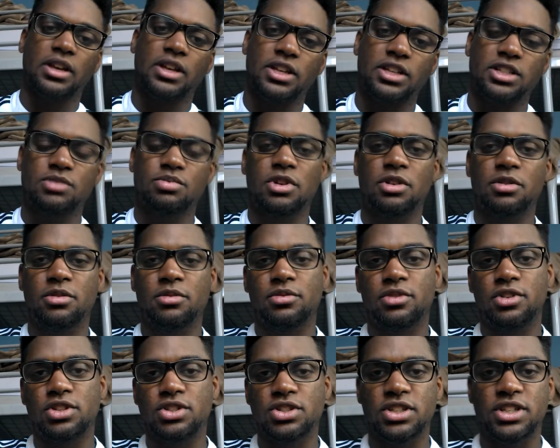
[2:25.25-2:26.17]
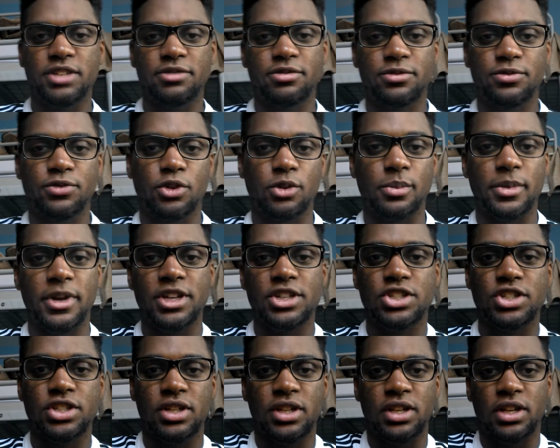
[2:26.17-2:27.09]
should probably use a different
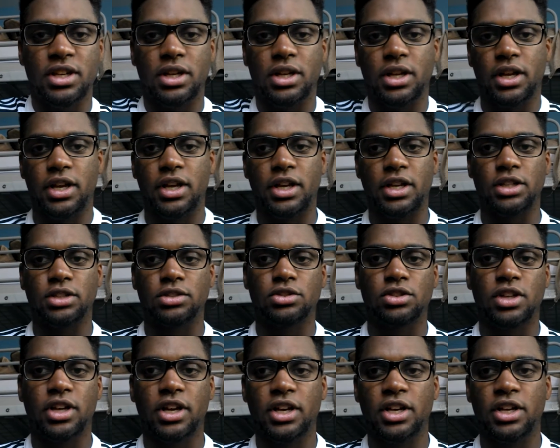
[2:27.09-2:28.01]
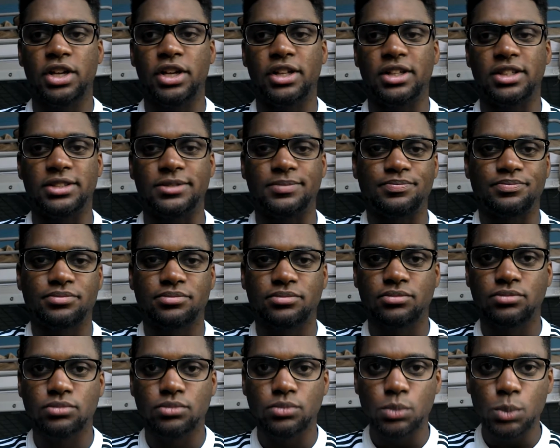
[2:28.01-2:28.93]
formation and kind
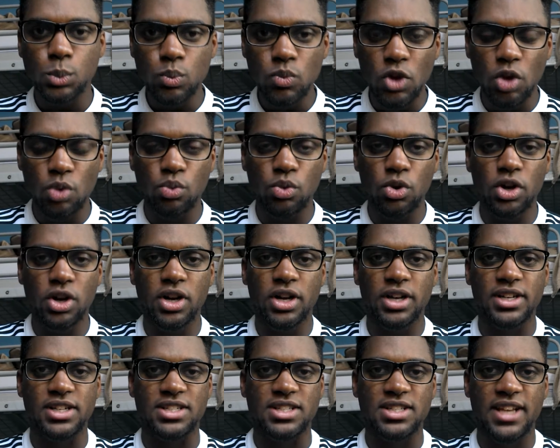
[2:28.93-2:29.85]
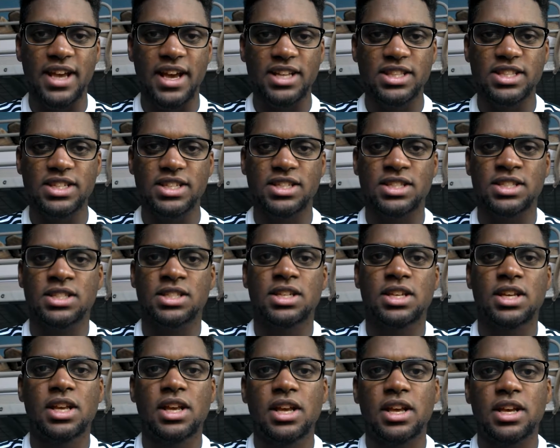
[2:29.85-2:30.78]
of work on his tactics,
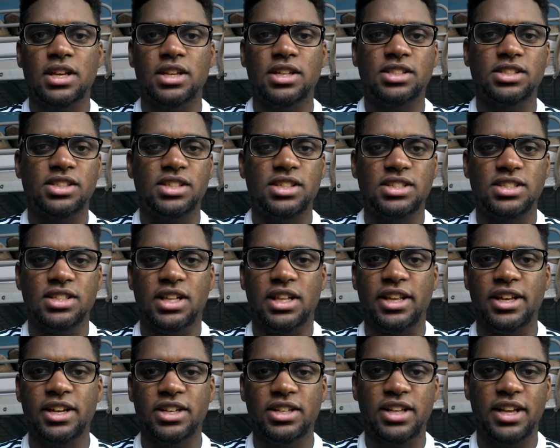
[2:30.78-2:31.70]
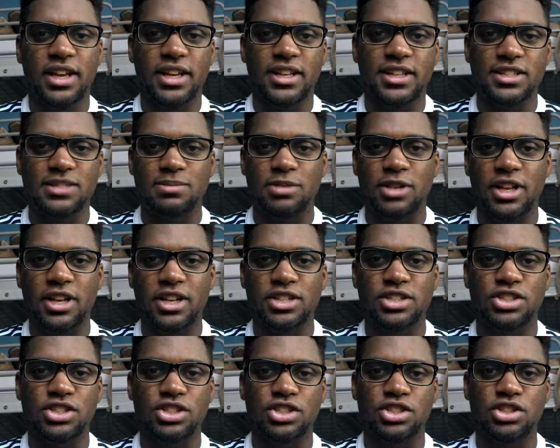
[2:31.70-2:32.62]
because it's clear that his
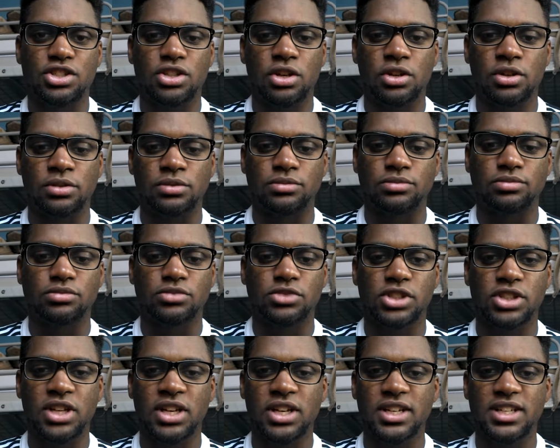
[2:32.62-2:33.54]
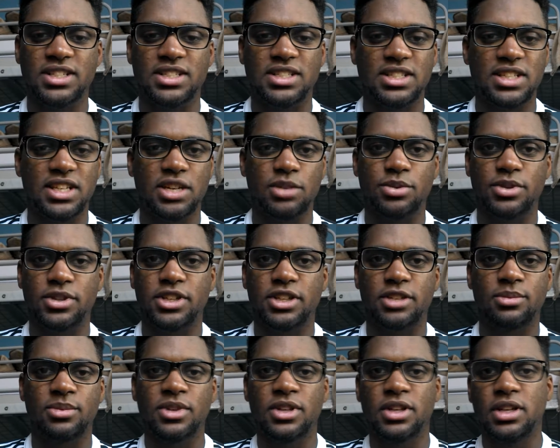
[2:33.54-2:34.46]
players they're not in sync with
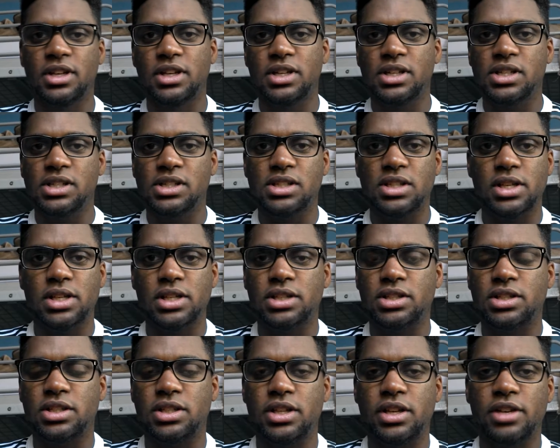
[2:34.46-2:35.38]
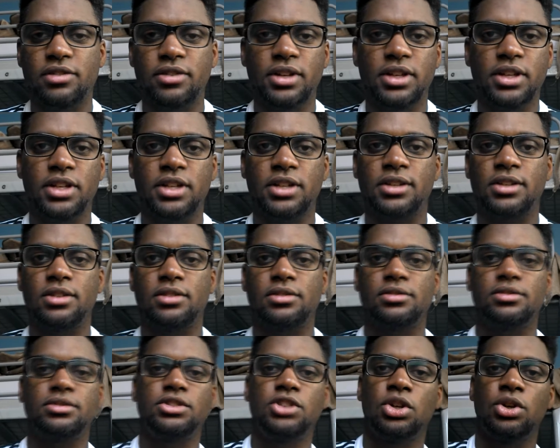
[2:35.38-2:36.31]
him. They really
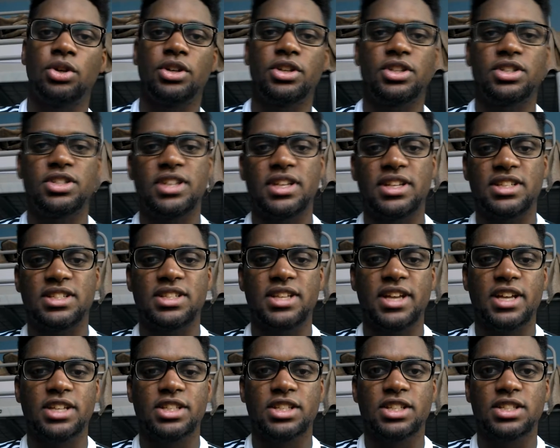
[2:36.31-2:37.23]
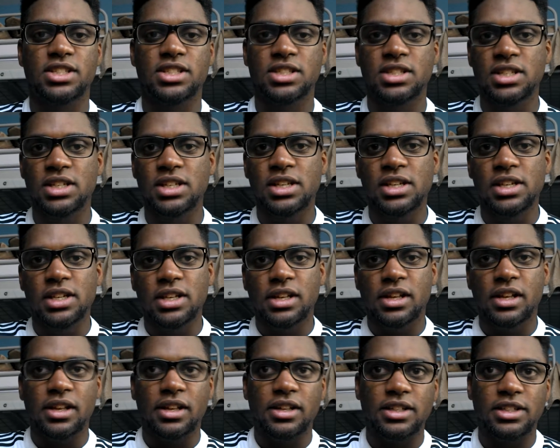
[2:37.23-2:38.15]
don't understand his tactics.
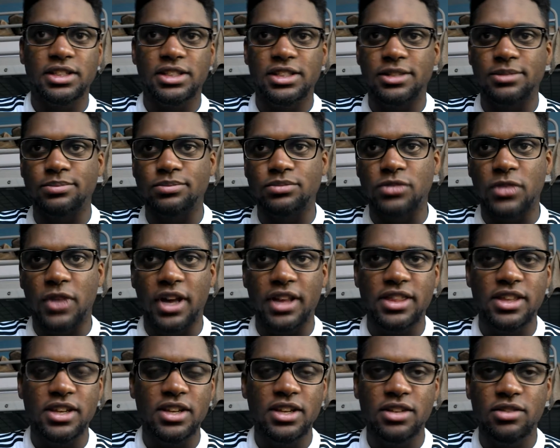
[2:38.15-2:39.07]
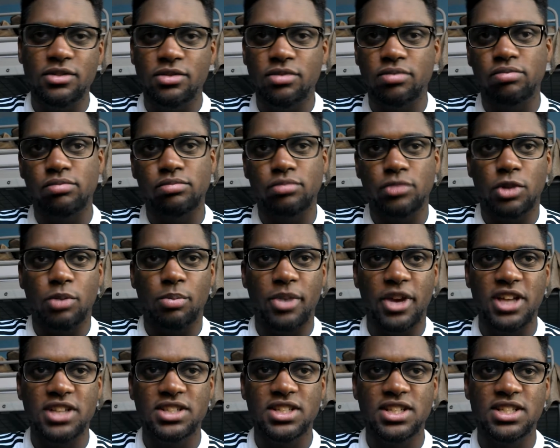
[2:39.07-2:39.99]
I think the
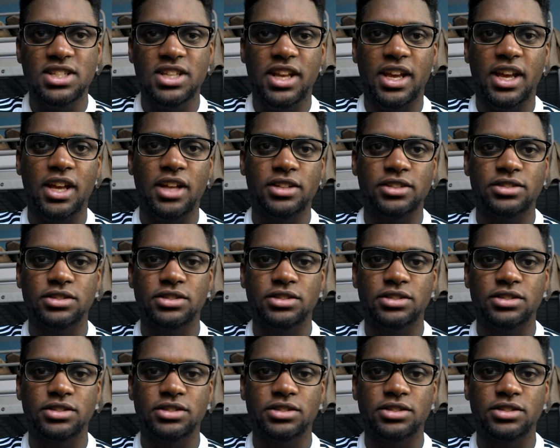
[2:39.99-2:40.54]
basics that